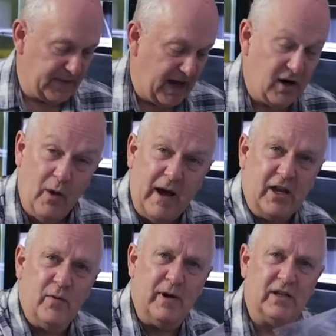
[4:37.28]
I don't know about
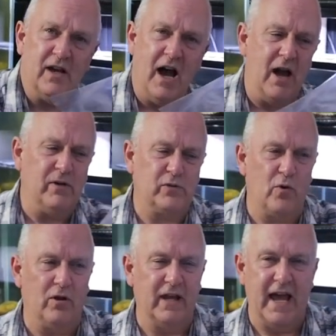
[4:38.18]
you, but I always
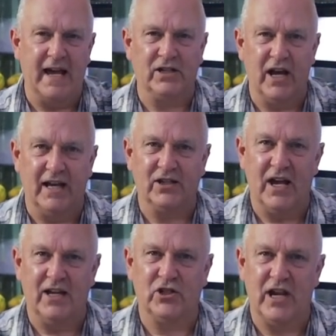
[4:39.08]
roll the
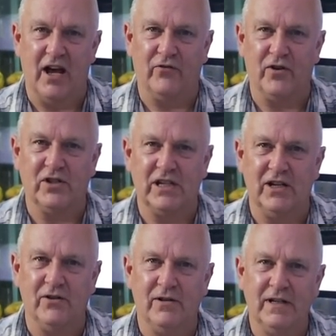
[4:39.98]
edge down first. Do you?